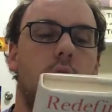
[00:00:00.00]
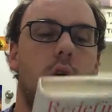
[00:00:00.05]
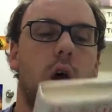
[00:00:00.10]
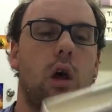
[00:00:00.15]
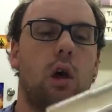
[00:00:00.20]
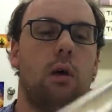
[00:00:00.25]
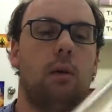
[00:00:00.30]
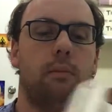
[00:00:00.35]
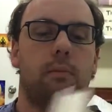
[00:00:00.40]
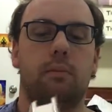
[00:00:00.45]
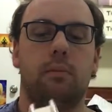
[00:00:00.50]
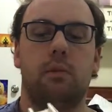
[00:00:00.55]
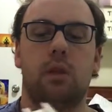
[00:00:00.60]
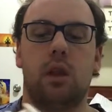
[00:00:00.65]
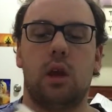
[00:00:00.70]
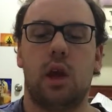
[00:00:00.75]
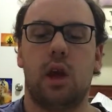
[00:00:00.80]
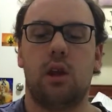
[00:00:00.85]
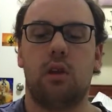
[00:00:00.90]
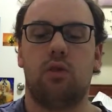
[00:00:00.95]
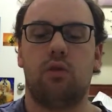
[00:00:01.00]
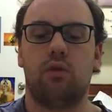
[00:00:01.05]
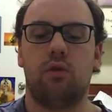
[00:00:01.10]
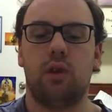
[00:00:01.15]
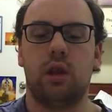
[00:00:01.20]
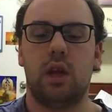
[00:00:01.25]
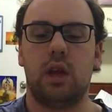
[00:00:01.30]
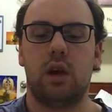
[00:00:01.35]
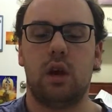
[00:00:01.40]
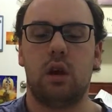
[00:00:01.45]
And it's
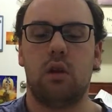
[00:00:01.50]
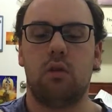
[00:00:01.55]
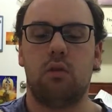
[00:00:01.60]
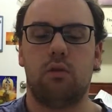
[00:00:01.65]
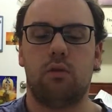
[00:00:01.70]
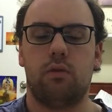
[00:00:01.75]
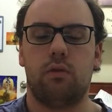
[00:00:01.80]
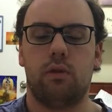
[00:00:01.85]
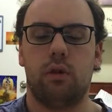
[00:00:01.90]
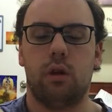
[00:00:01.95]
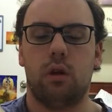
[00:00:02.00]
really kind of,